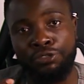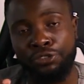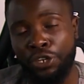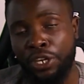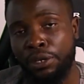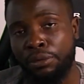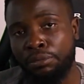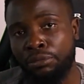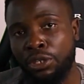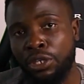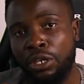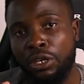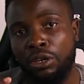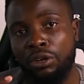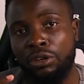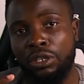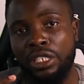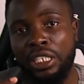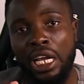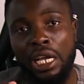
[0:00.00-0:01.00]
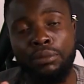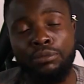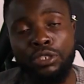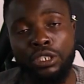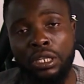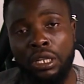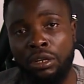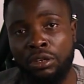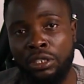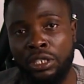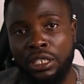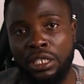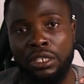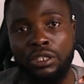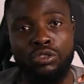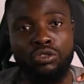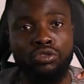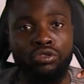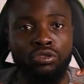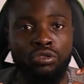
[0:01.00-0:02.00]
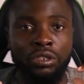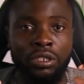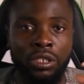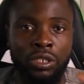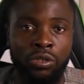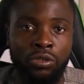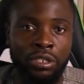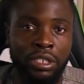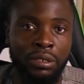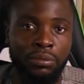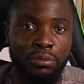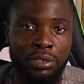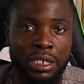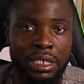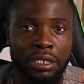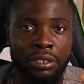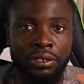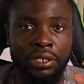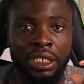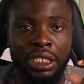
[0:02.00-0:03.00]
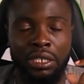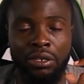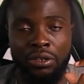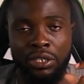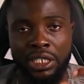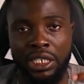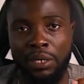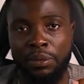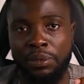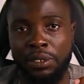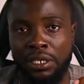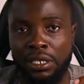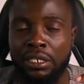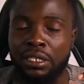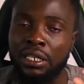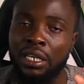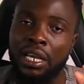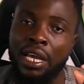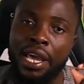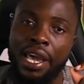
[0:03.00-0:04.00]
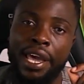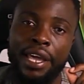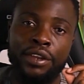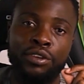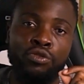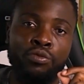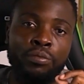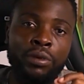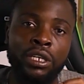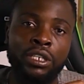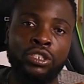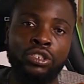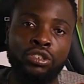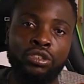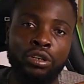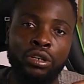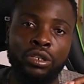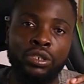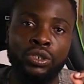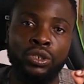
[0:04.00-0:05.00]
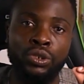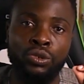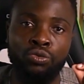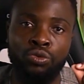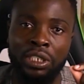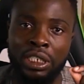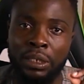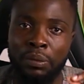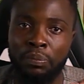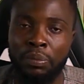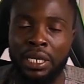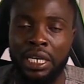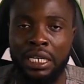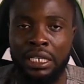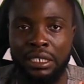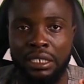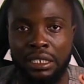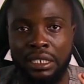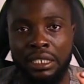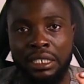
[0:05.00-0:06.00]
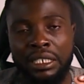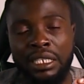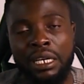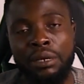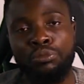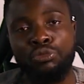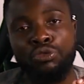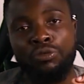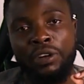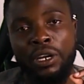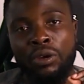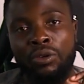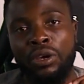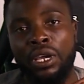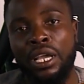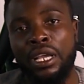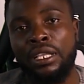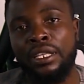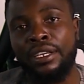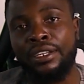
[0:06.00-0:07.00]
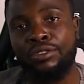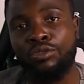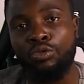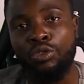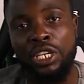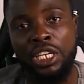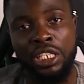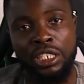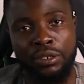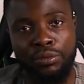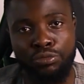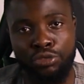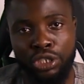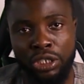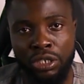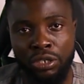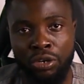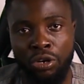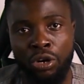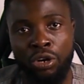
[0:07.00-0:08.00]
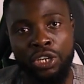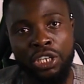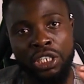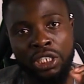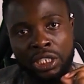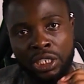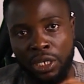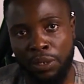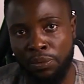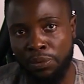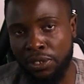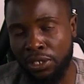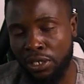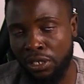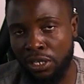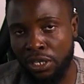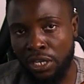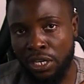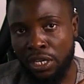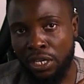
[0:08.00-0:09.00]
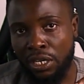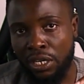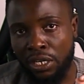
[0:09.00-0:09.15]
frame or time slot into those modules or chapters, and you make sure you respect the time you've allocated to each module or each chapter.